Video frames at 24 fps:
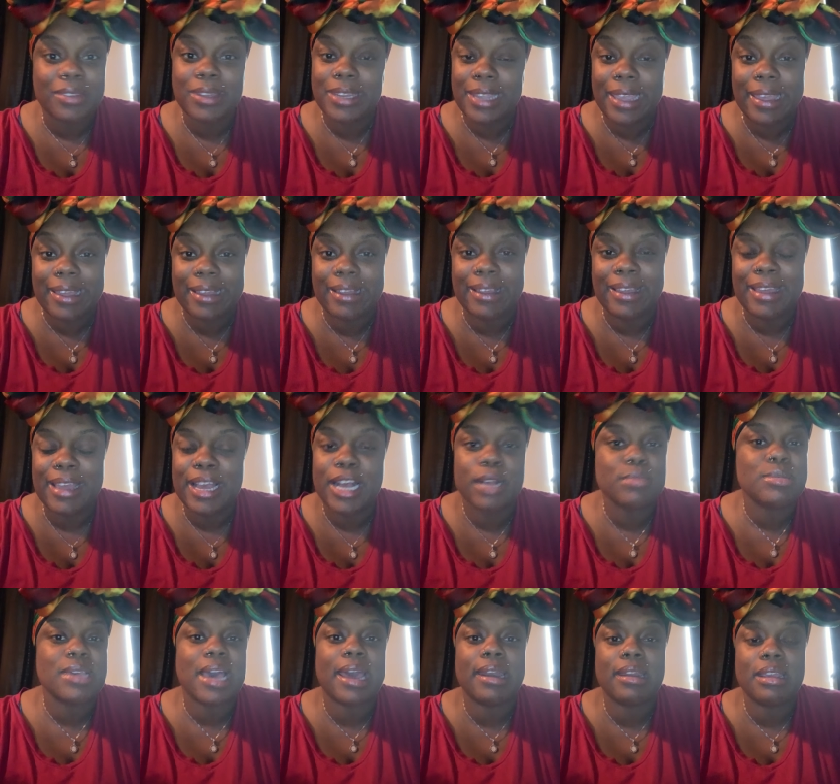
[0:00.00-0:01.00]
Yeah,
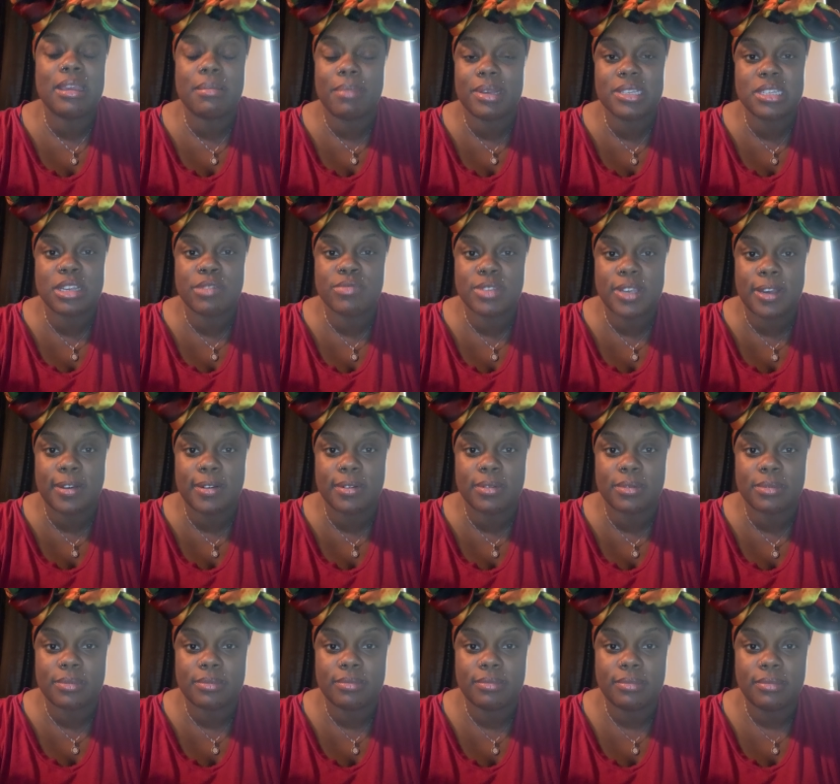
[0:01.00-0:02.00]
I'm tired of hearing myself talk.
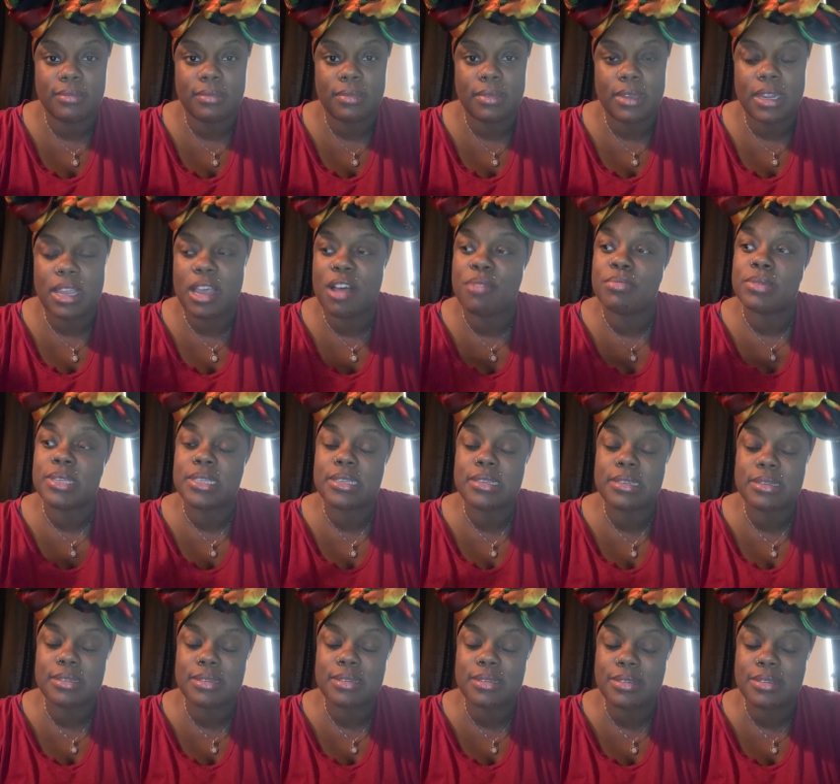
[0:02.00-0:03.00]
I'm
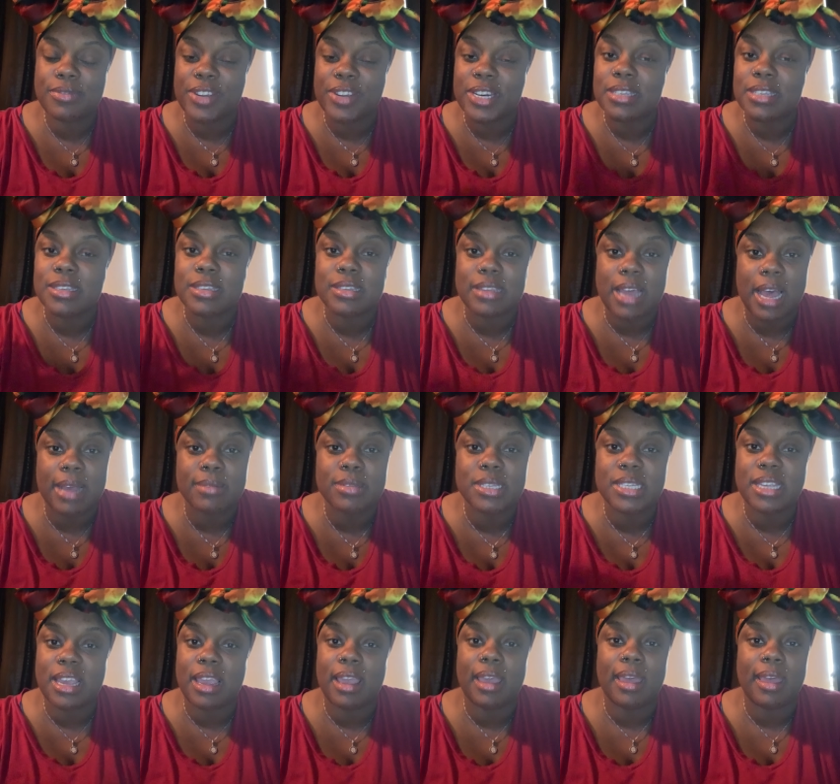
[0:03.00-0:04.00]
finna stop
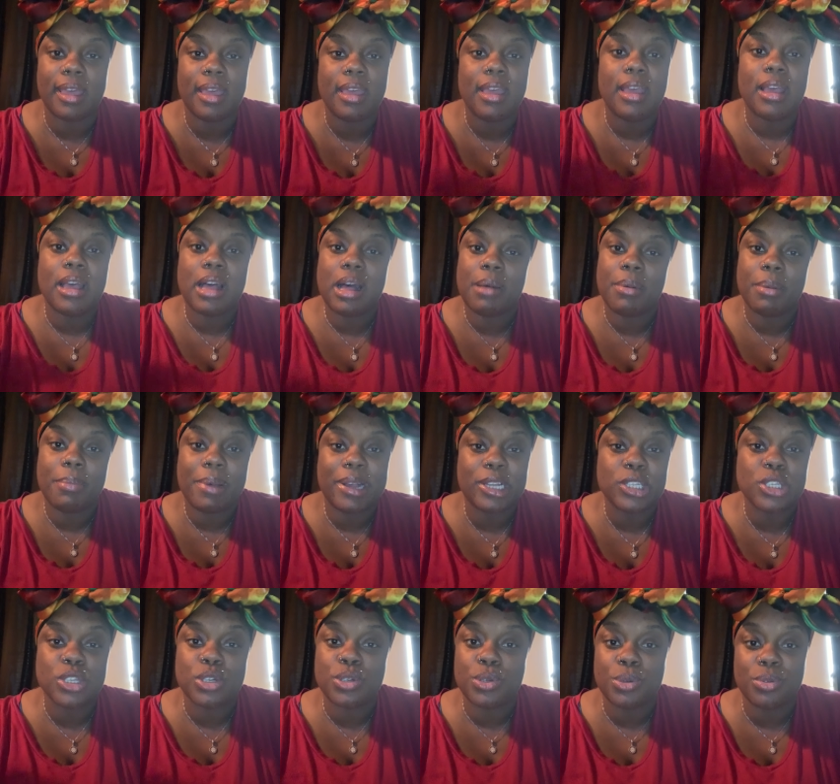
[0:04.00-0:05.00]
saying I'm about
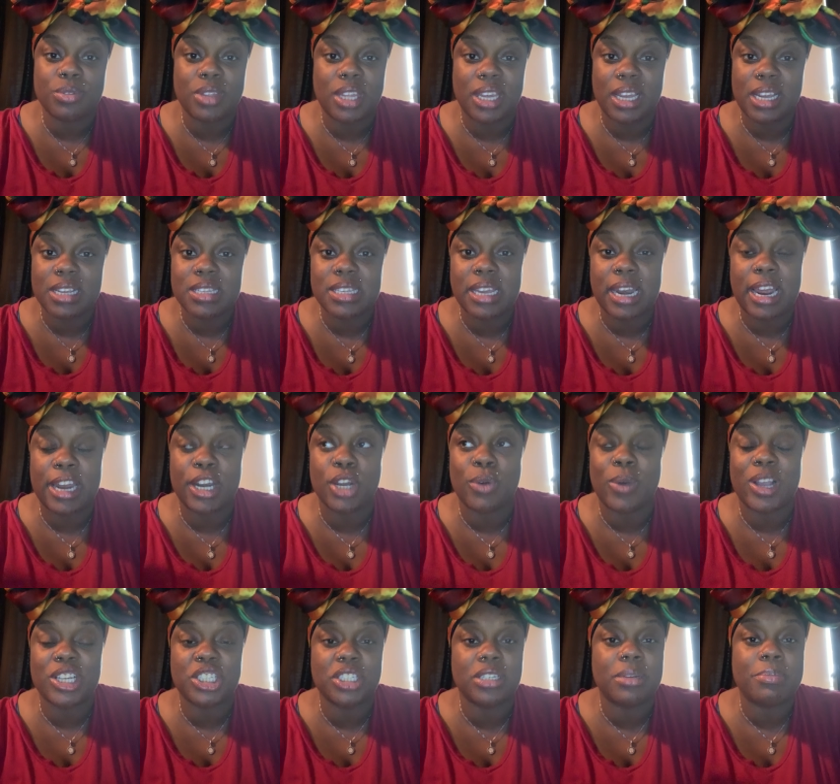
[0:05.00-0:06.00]
to do things that I know
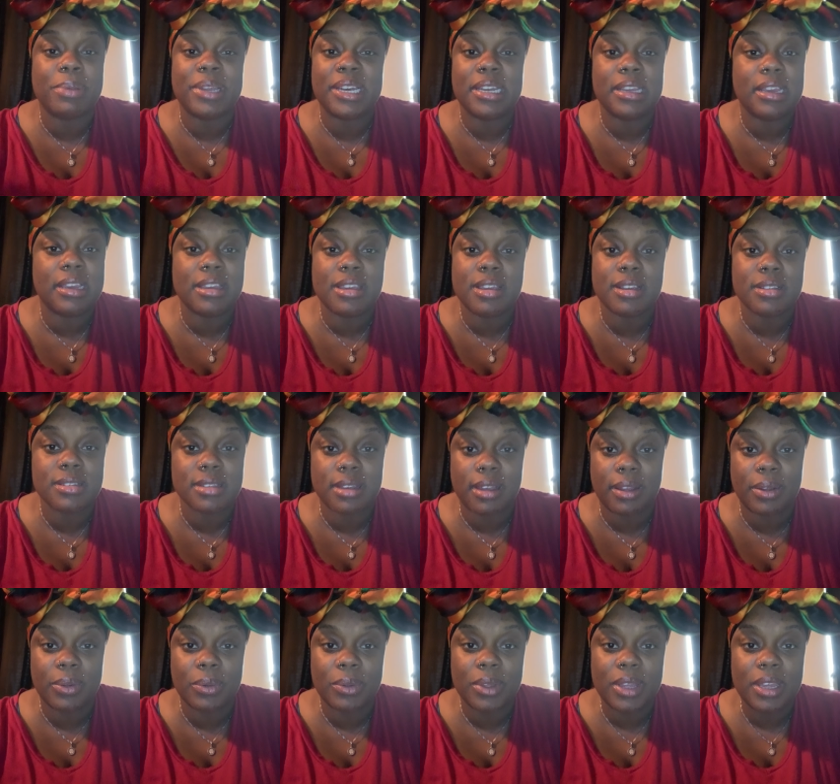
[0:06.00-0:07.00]
I should have been doing years
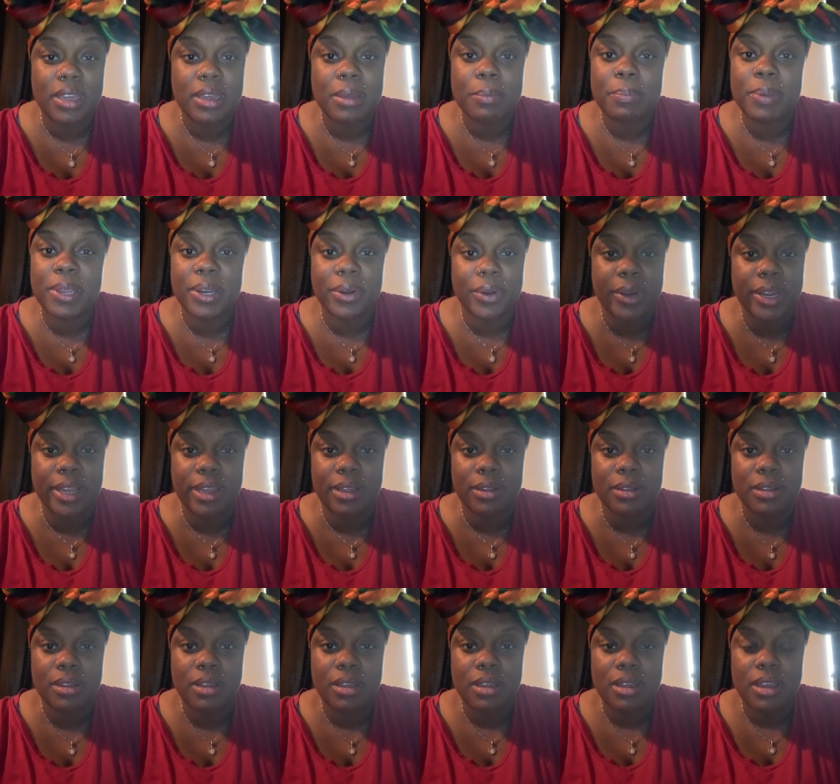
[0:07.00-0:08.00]
ago, period.
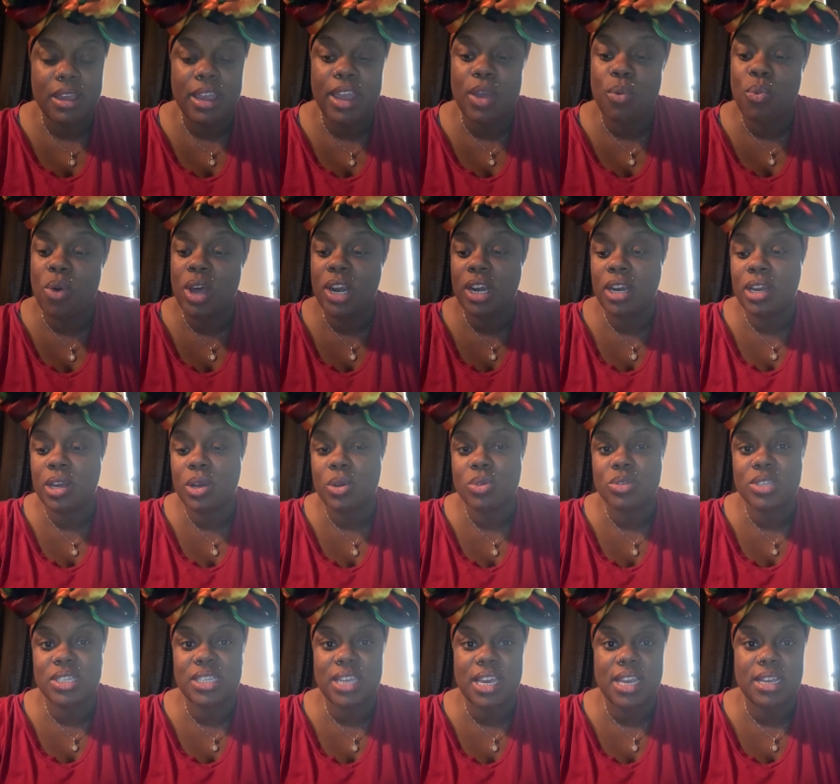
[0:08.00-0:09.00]
And one of
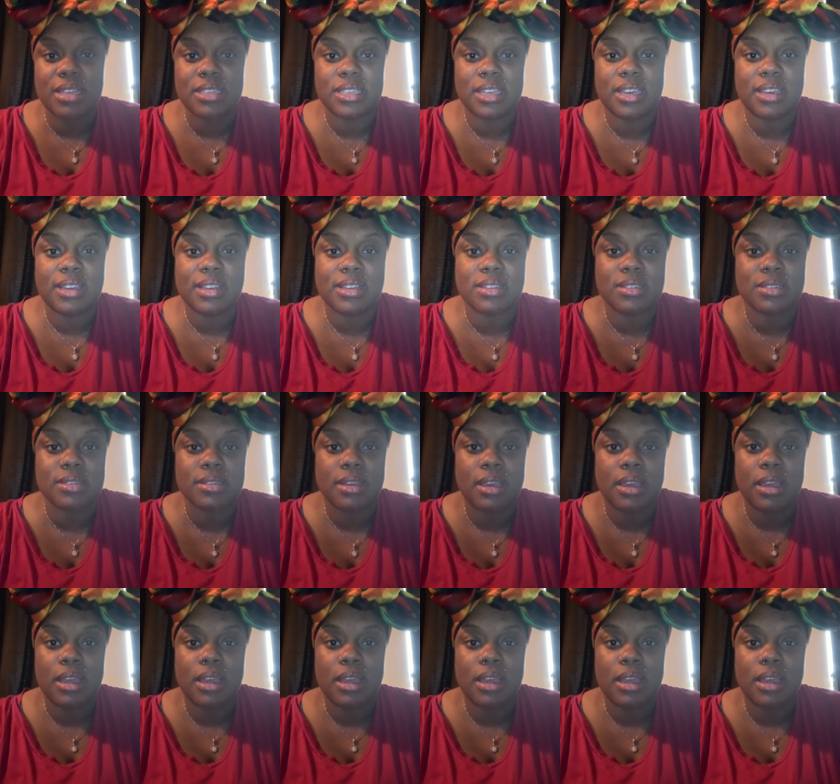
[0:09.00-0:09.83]
those things is